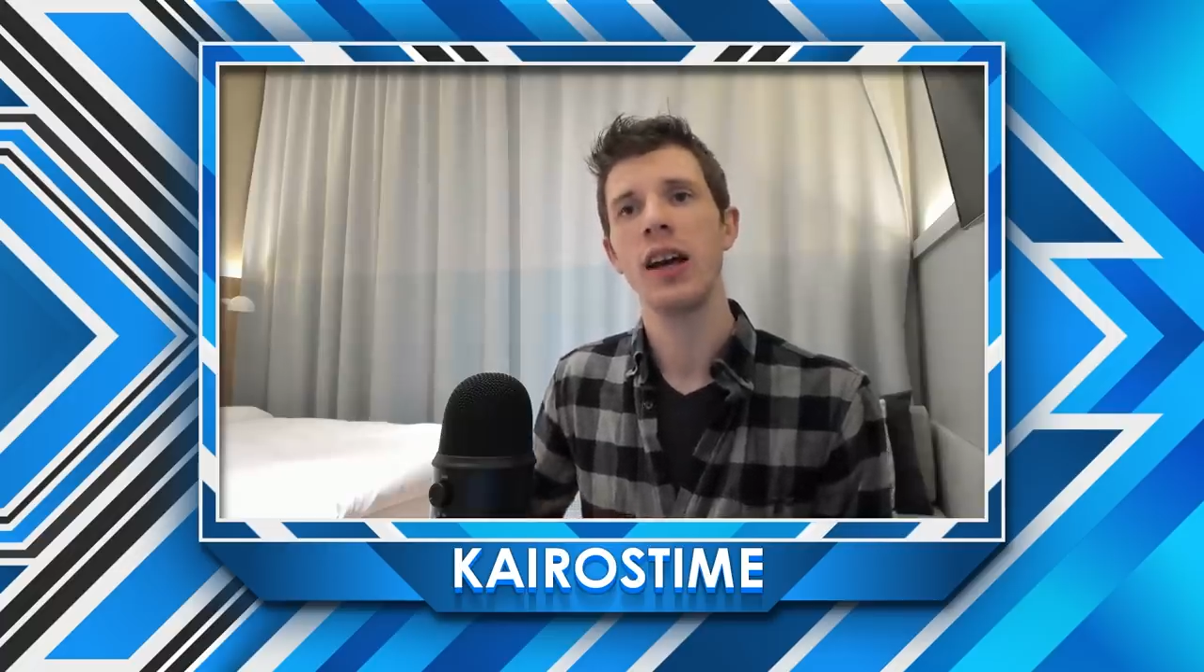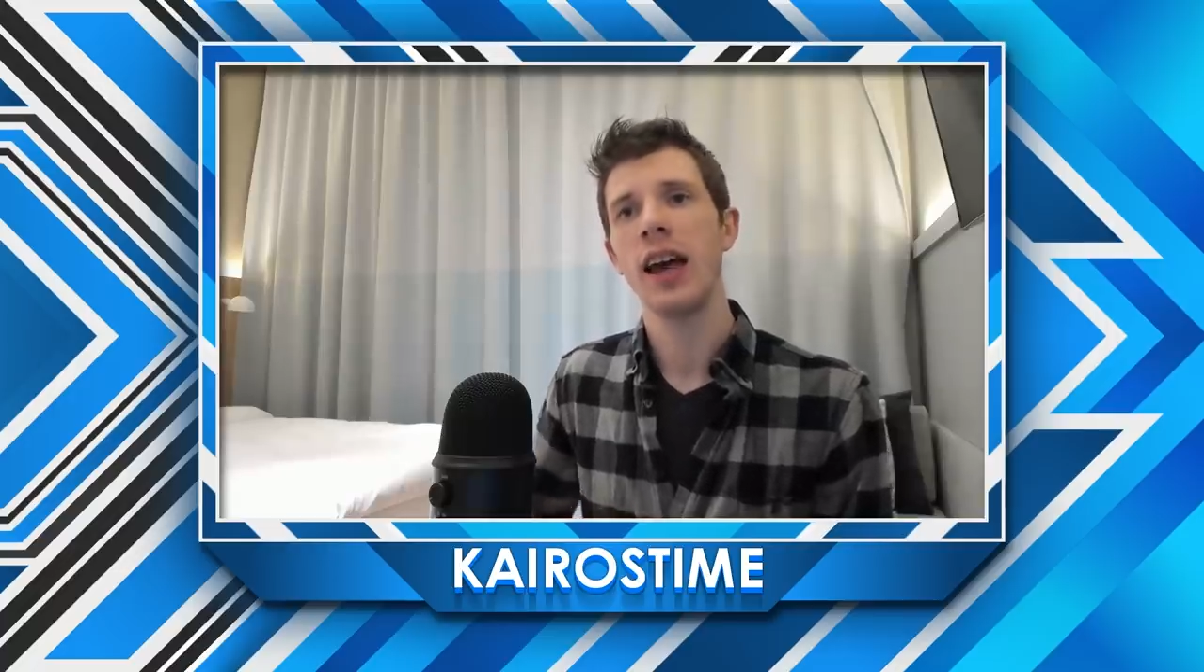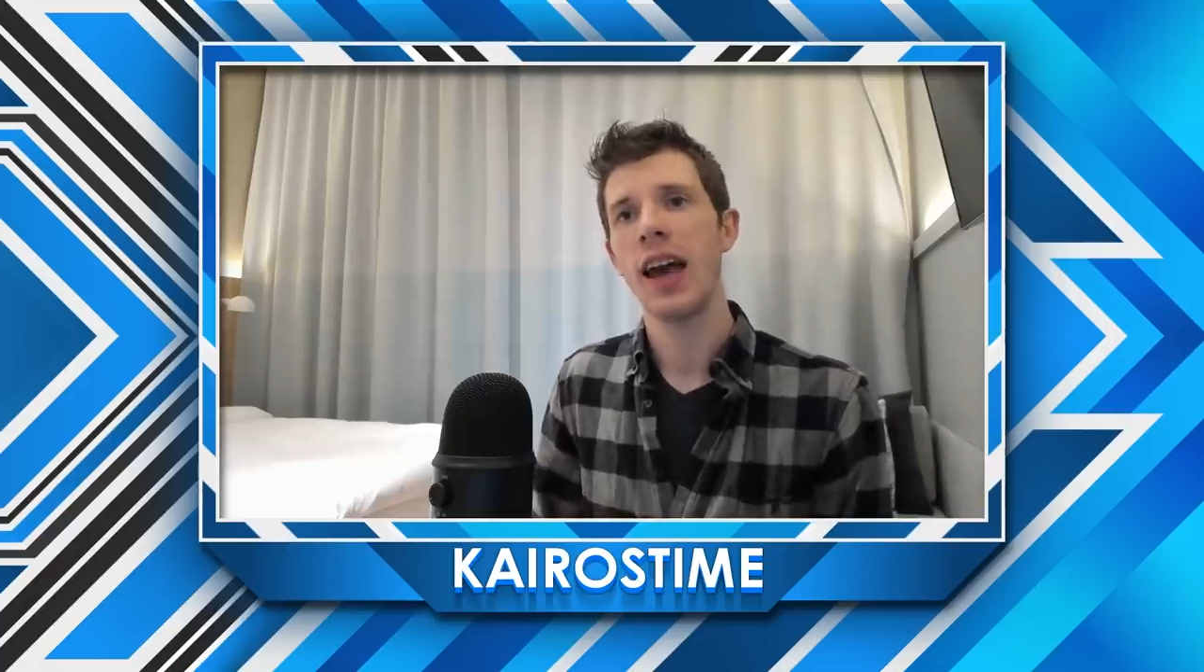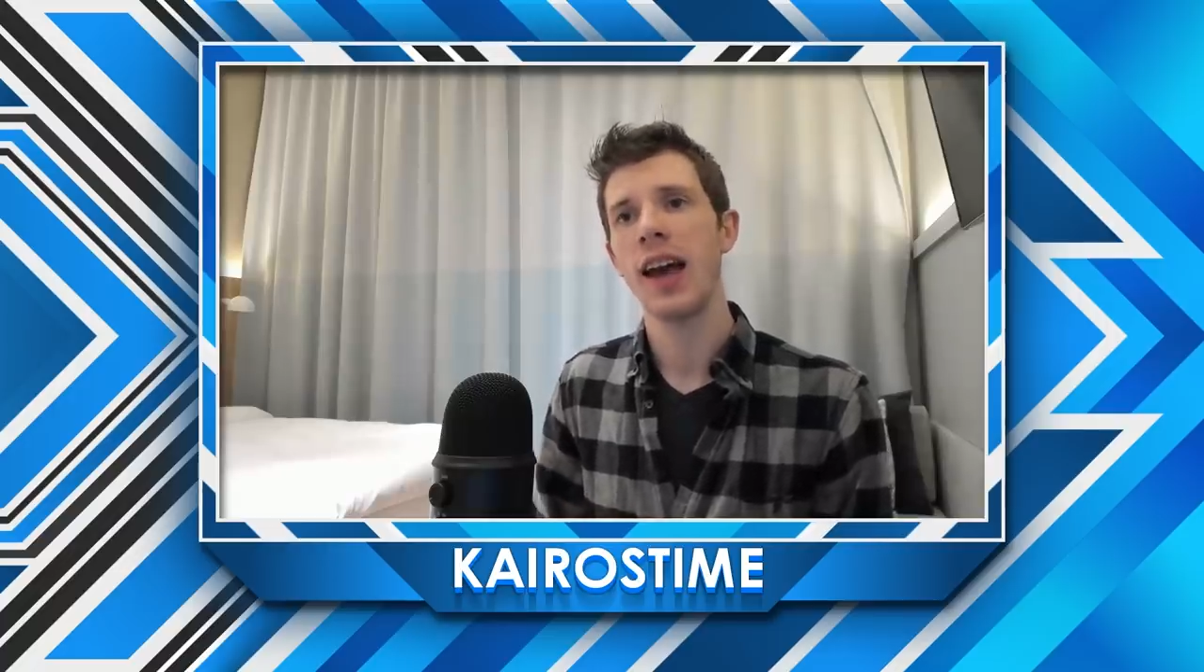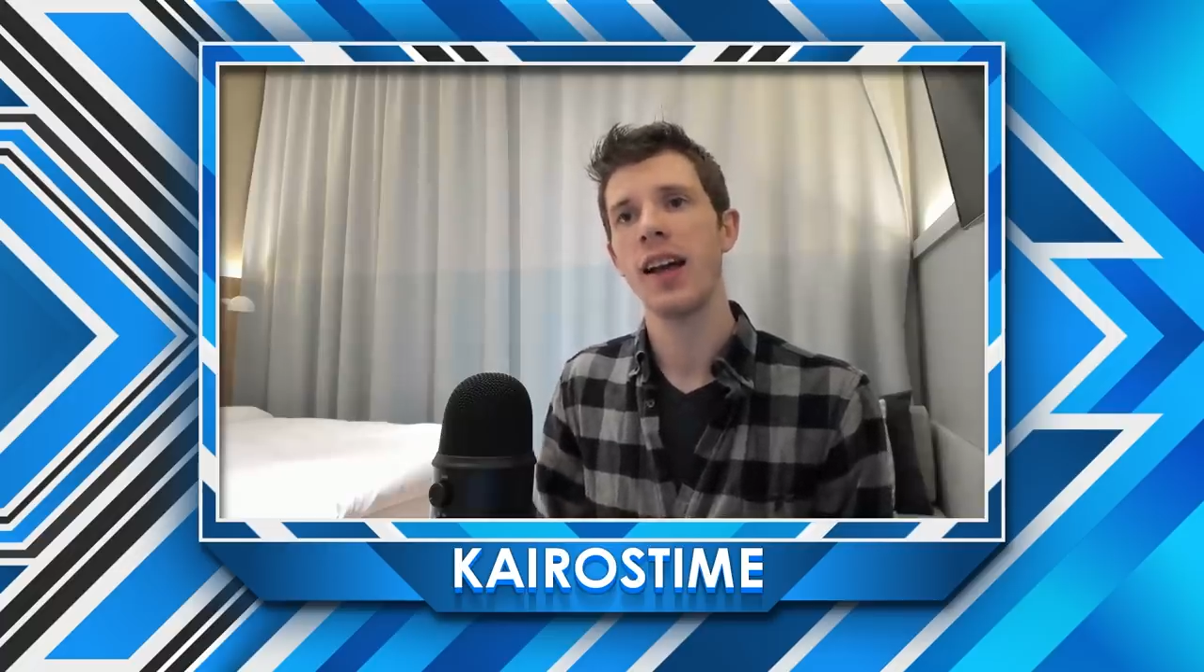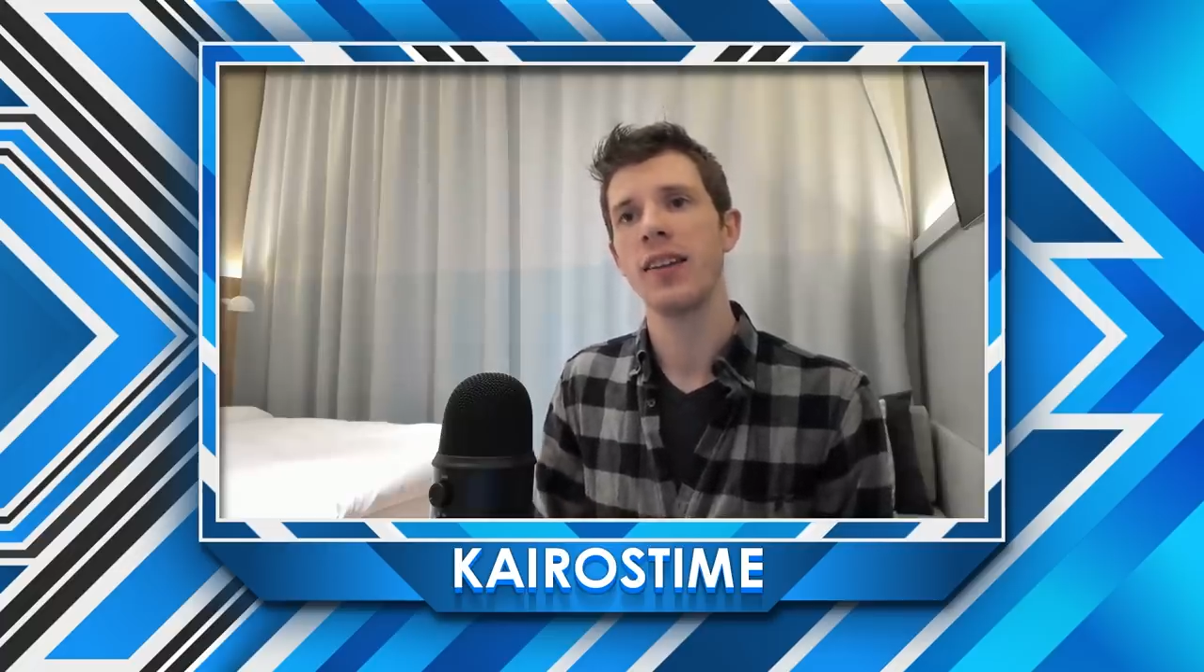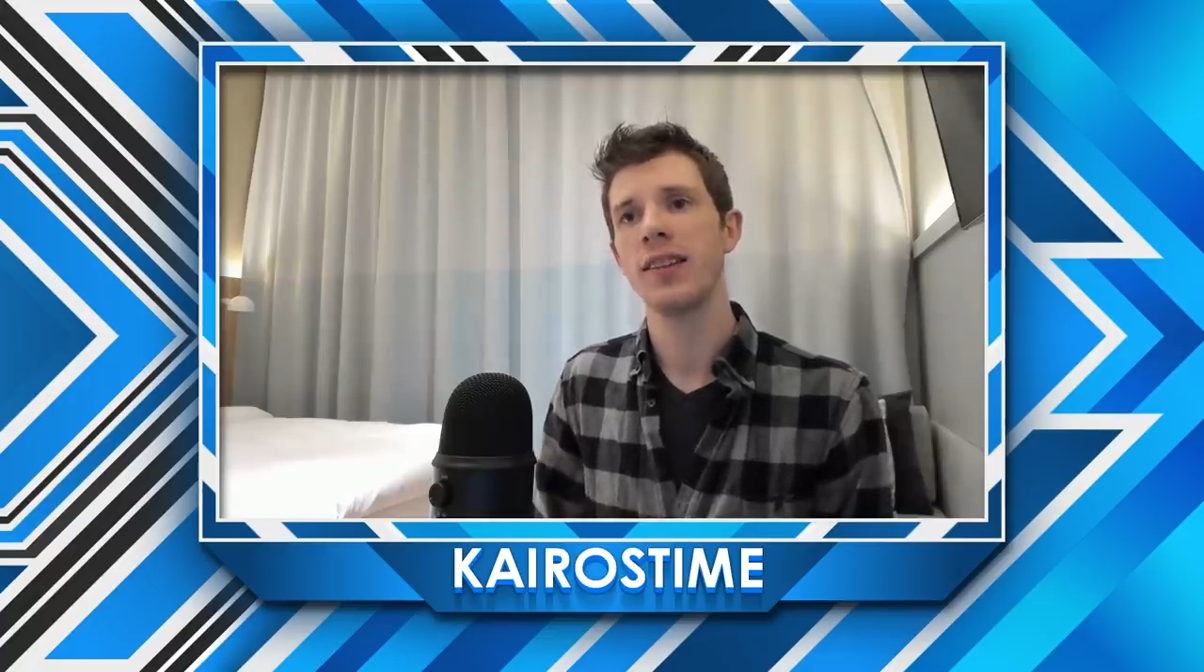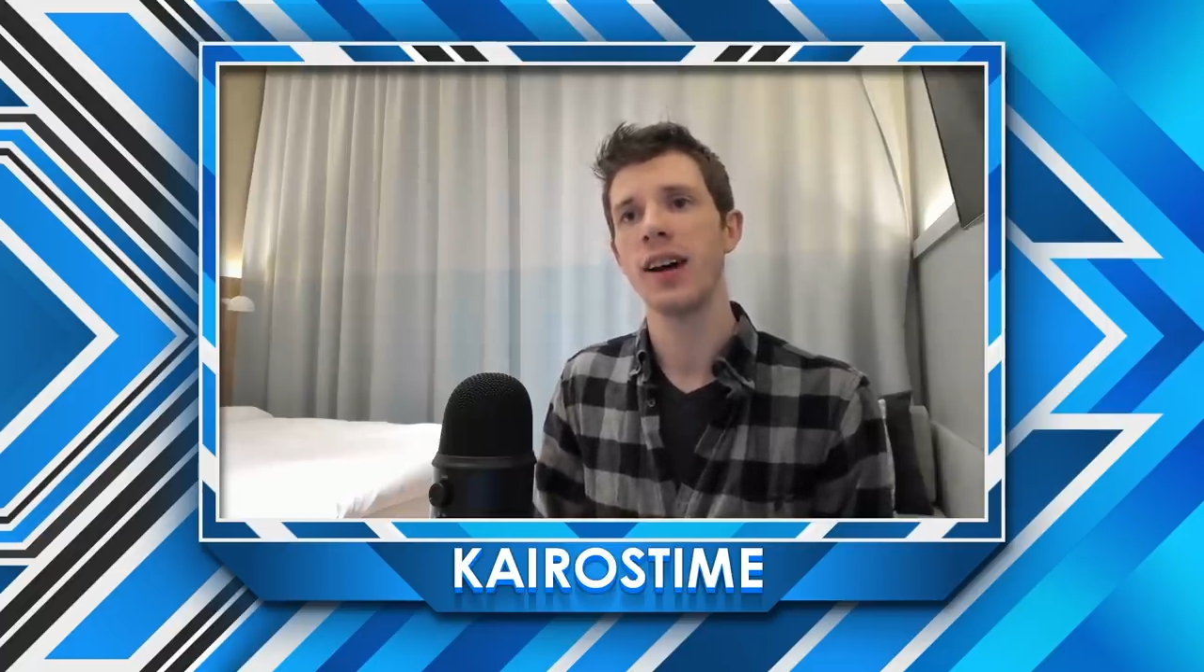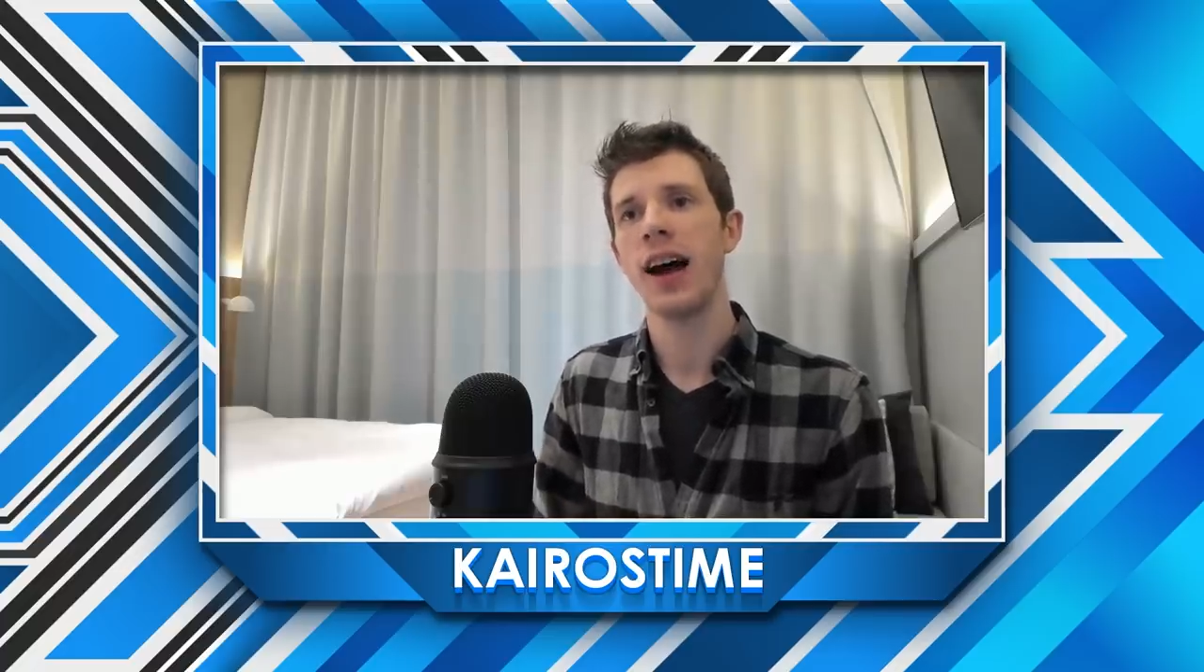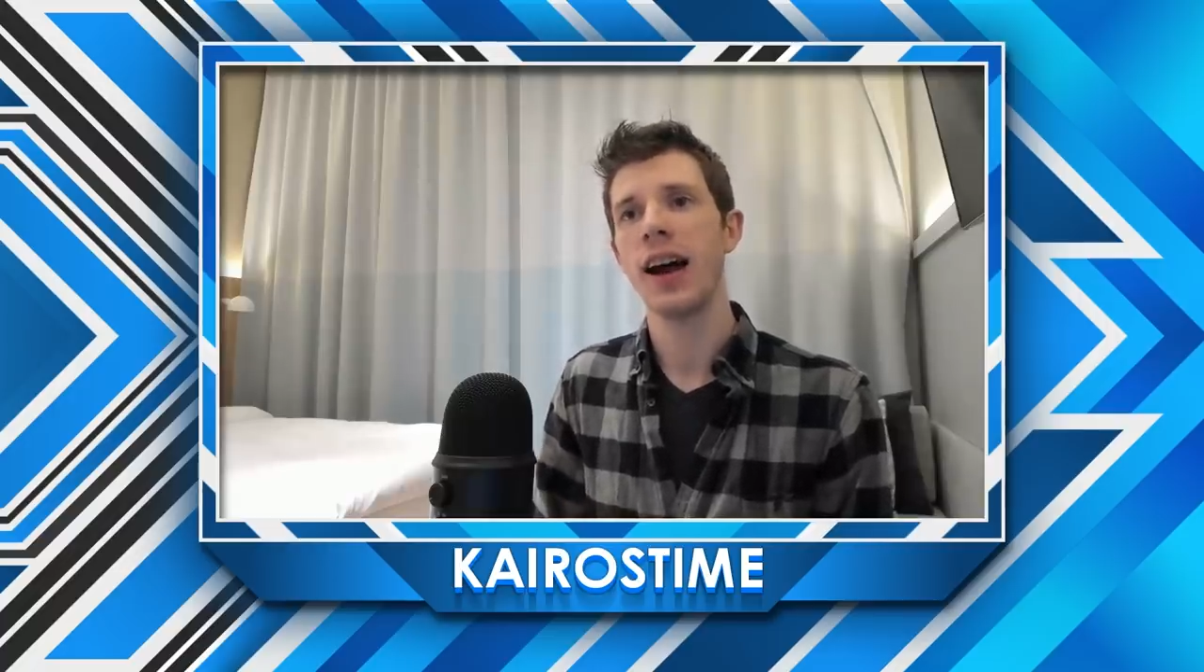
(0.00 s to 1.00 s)

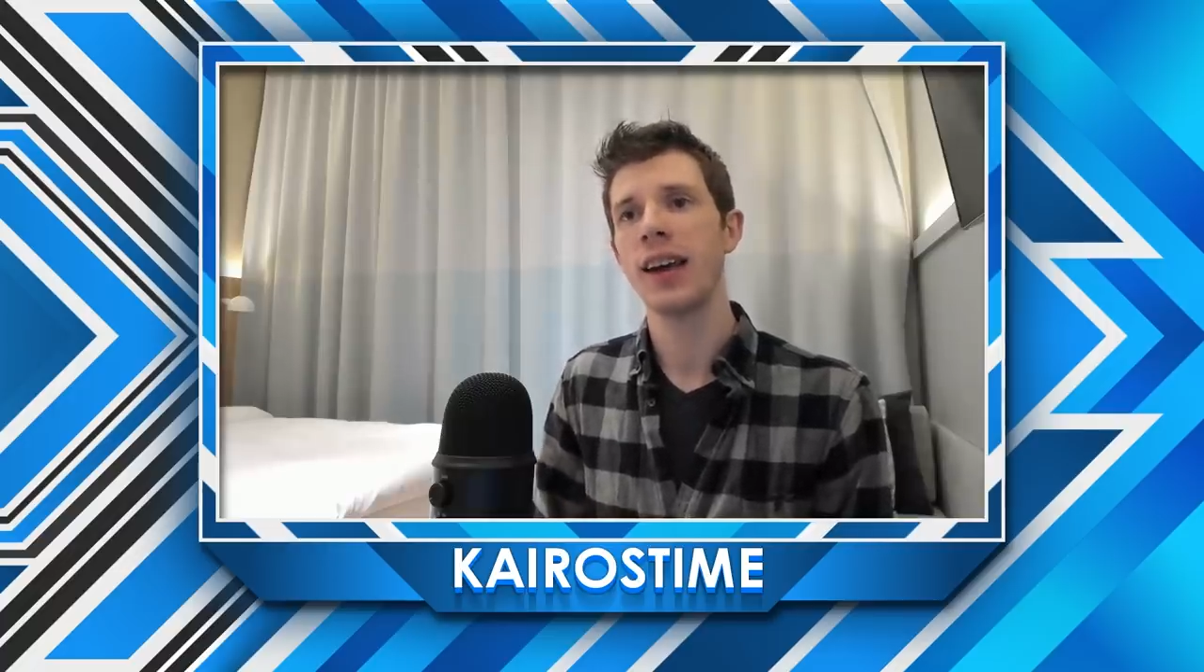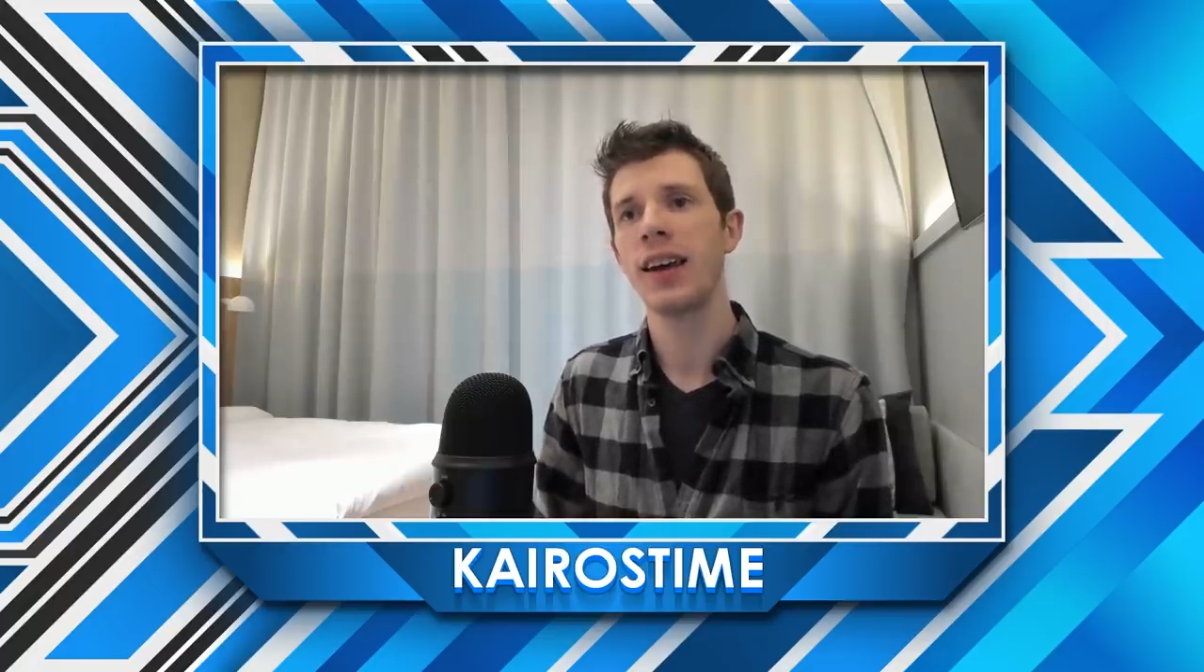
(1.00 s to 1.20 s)
And I